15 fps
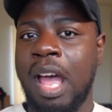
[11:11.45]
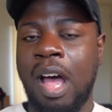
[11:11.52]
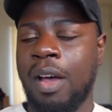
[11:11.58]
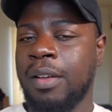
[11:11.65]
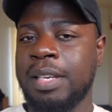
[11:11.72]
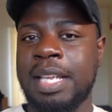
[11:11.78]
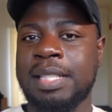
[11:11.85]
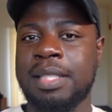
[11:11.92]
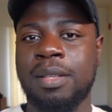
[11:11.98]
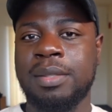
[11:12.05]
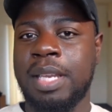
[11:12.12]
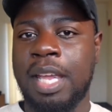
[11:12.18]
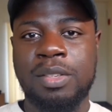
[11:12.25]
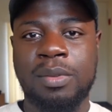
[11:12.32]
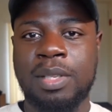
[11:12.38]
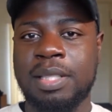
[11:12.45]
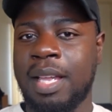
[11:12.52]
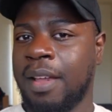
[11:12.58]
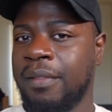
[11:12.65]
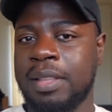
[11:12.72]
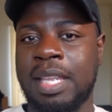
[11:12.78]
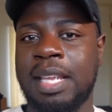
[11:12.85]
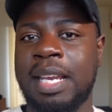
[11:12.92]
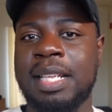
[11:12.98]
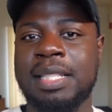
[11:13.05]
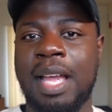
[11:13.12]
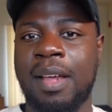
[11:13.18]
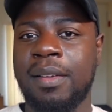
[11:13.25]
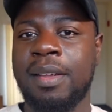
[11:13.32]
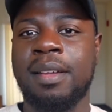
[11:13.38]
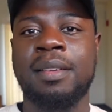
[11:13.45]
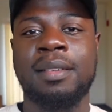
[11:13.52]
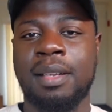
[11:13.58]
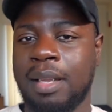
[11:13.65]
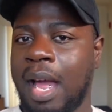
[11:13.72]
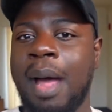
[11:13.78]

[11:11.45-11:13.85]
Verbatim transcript: oh, that's so dangerous, everything that's out here.